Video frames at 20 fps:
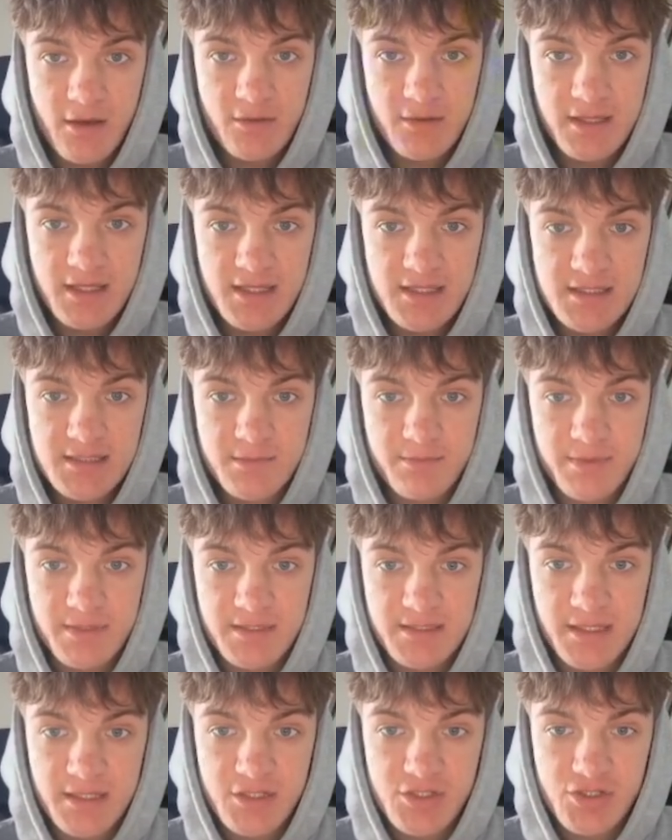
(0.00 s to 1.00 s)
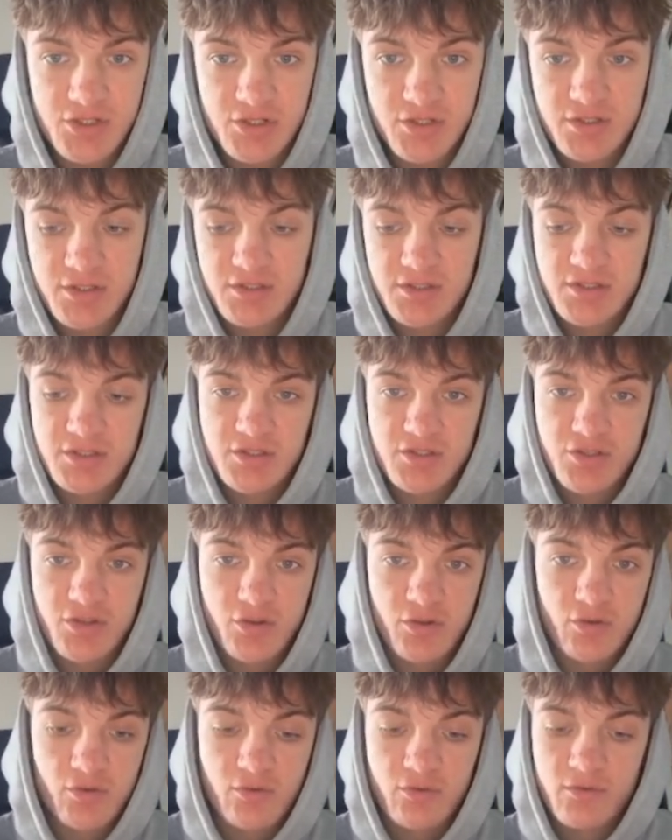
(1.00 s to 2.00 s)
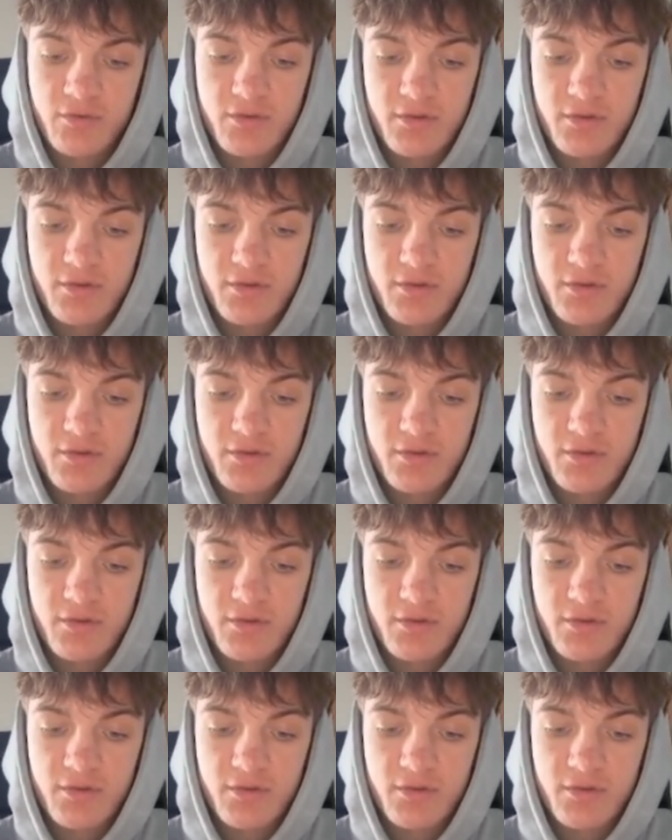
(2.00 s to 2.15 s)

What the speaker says: these positions to